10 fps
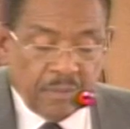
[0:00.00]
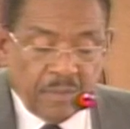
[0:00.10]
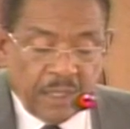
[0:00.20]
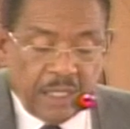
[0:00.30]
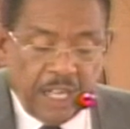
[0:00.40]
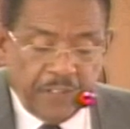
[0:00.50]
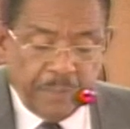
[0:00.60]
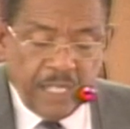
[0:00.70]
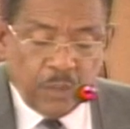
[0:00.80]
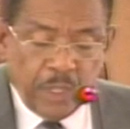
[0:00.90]
The
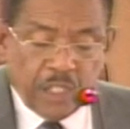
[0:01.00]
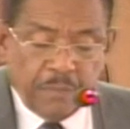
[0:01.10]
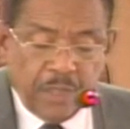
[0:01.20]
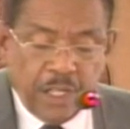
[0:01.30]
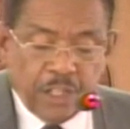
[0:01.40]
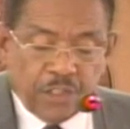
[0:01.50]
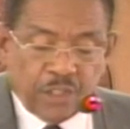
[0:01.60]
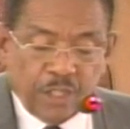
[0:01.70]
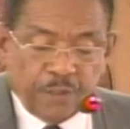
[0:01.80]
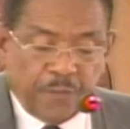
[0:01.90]
government which emerged
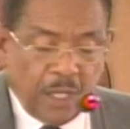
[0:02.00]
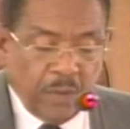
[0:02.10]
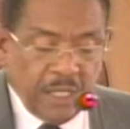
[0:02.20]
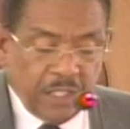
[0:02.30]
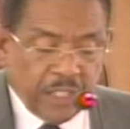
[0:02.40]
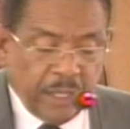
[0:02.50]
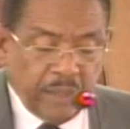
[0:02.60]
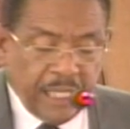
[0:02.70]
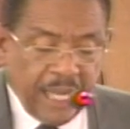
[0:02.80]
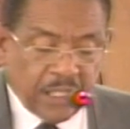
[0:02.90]
following the general
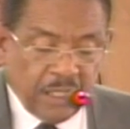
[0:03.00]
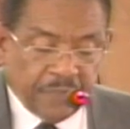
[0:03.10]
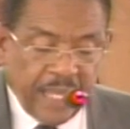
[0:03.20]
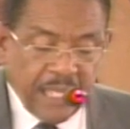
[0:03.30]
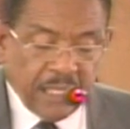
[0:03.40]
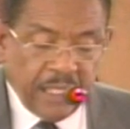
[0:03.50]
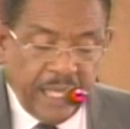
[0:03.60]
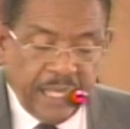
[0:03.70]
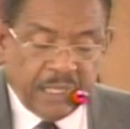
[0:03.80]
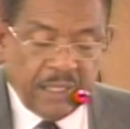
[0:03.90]
election of
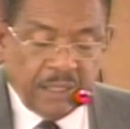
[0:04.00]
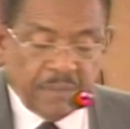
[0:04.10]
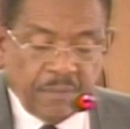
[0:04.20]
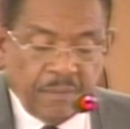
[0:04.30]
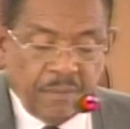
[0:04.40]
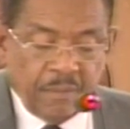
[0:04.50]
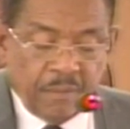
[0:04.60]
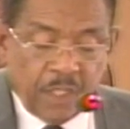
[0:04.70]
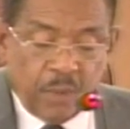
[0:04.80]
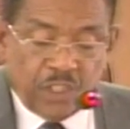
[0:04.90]
1980
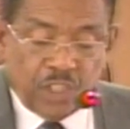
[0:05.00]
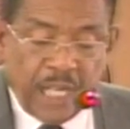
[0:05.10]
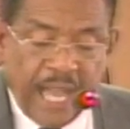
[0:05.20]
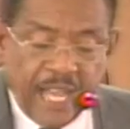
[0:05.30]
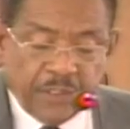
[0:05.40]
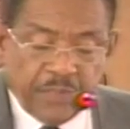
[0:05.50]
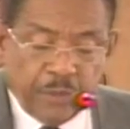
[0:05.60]
was charged with the